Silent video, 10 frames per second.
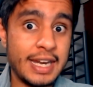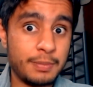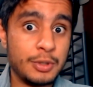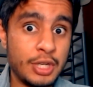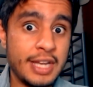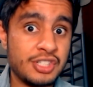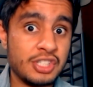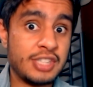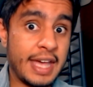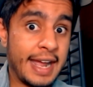mutations
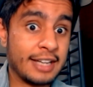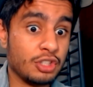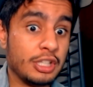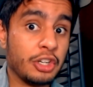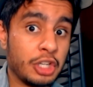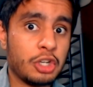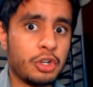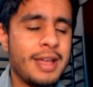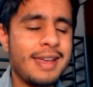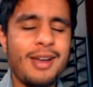that actually occur,
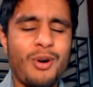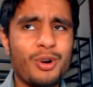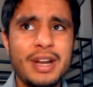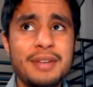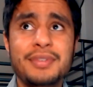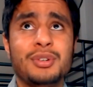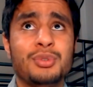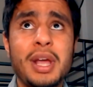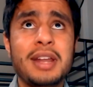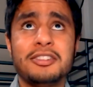or even
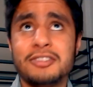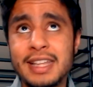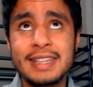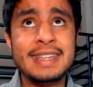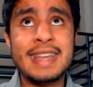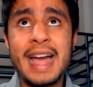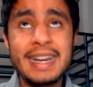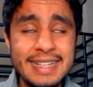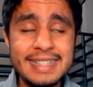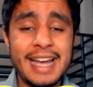greater than
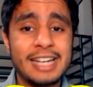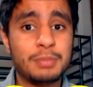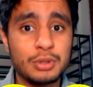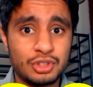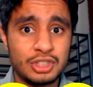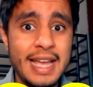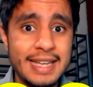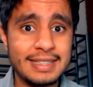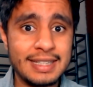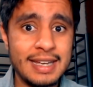
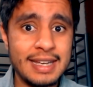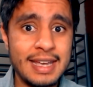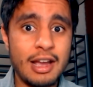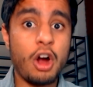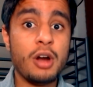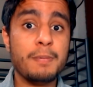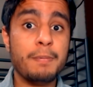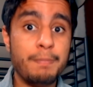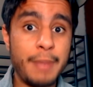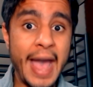99%, are
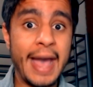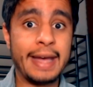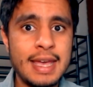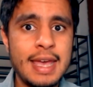bad.